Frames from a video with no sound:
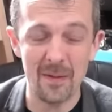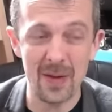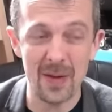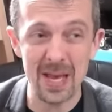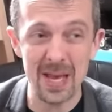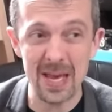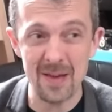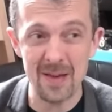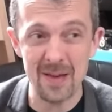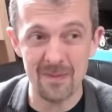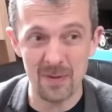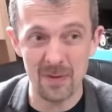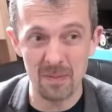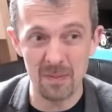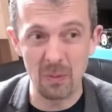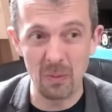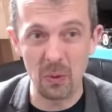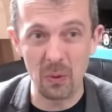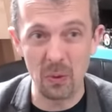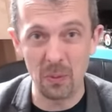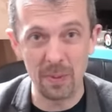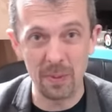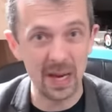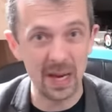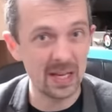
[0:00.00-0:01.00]
even
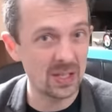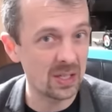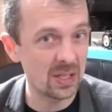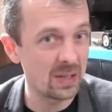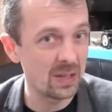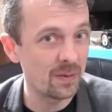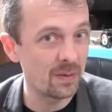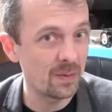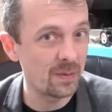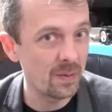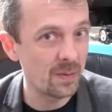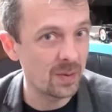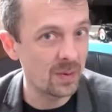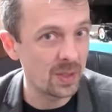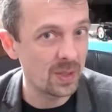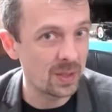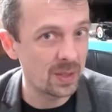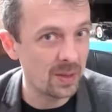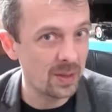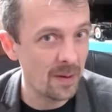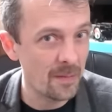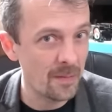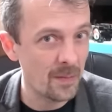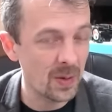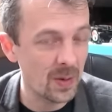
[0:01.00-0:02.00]
more massive, which I
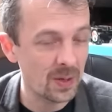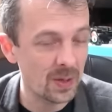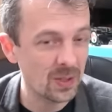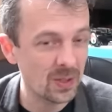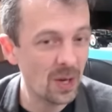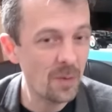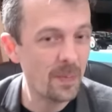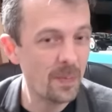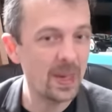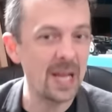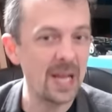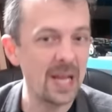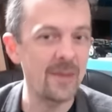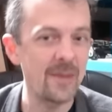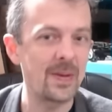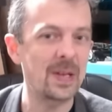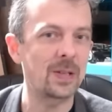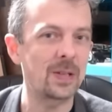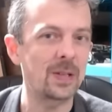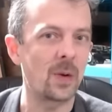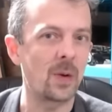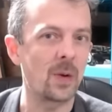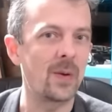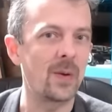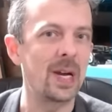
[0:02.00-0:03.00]
don't, I don't believe
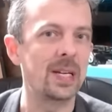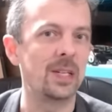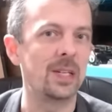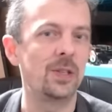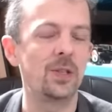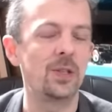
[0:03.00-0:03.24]
that's correct.